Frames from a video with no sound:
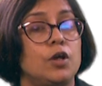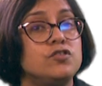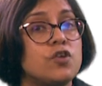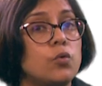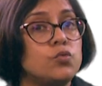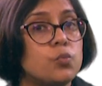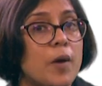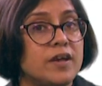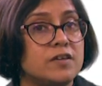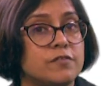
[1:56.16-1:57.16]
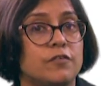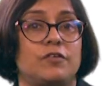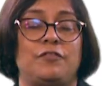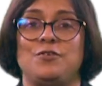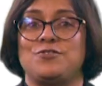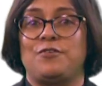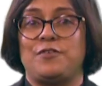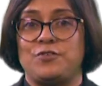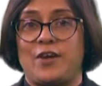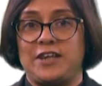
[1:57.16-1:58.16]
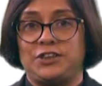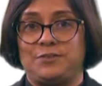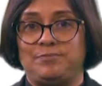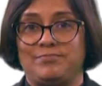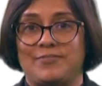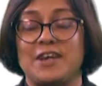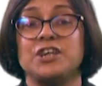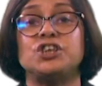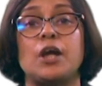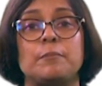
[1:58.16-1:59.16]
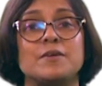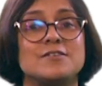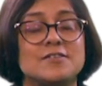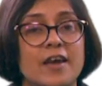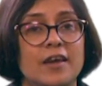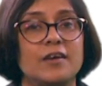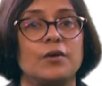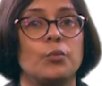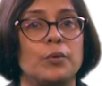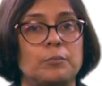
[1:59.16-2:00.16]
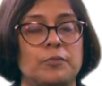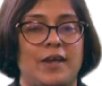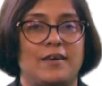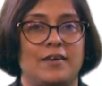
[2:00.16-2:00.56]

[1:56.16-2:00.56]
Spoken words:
Don't wait for the future of education. Shape it today with BRIC.